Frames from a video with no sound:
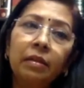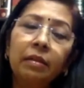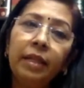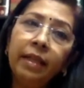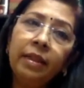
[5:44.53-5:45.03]

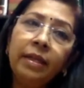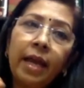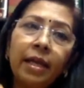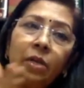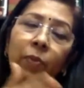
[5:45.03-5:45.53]
then the
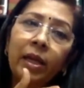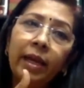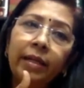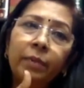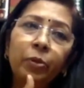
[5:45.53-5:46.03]
tenant will
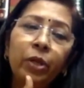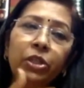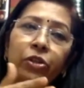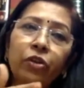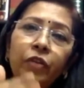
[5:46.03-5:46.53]
get the
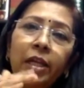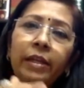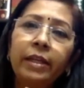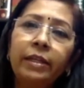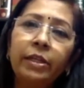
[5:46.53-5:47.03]
protection of Delhi
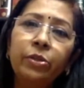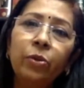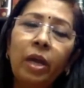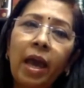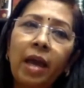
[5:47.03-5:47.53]
Rent
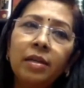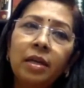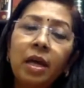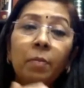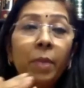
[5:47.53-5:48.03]
Control Act.
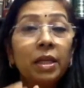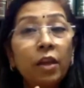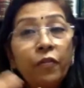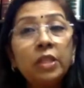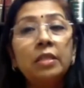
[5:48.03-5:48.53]
But
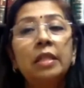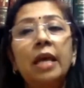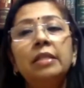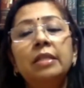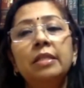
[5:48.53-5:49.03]
if it is
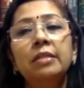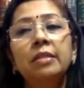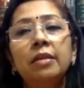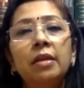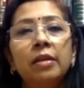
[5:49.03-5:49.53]
license,
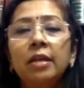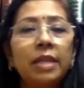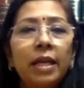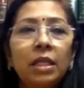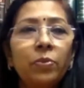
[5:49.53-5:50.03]
the
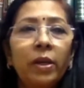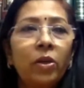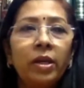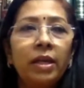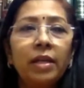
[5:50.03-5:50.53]
tenant will
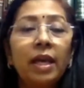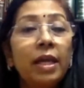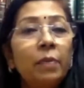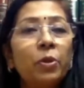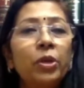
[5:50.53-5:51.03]
not get
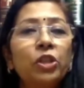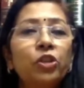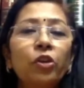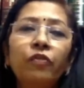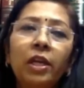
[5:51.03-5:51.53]
any
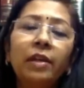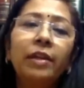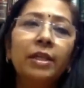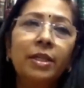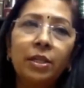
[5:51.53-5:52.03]
protection of Delhi
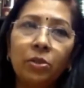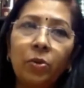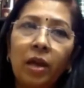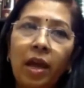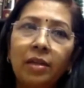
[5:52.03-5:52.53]
Rent Control
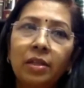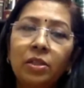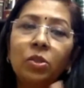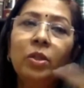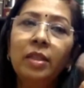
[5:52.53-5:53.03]
Act.
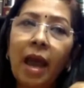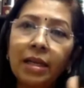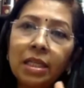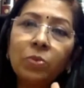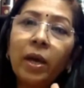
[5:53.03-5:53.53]
So that
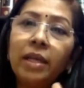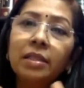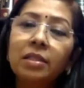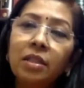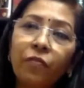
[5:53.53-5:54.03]
is why
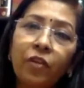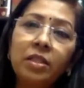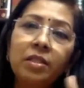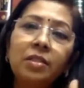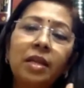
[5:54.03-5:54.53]
this
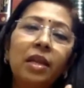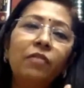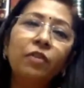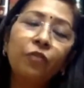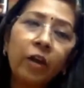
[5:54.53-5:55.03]
difference is
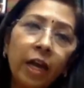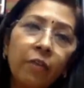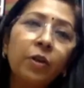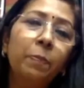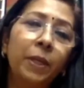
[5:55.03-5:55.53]
relevant for
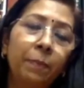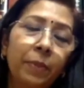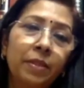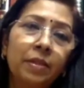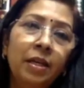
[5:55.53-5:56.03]
our
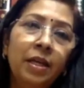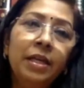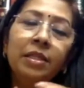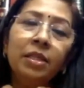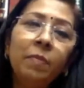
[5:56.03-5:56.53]
purpose.
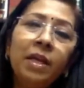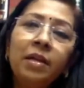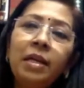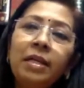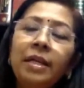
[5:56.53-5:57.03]

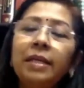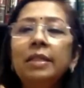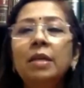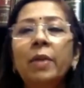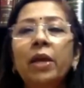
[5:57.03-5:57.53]
Similarly,
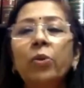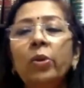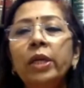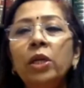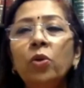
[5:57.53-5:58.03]
tenancy by
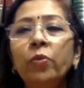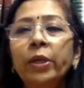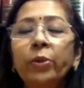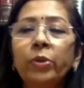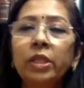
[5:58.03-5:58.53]
holding over
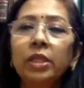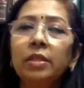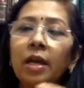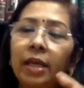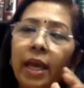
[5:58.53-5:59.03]
notice.
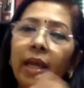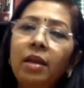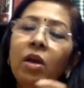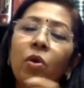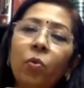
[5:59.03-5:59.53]

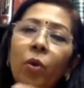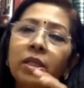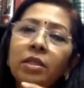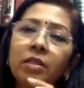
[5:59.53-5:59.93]
Again, what is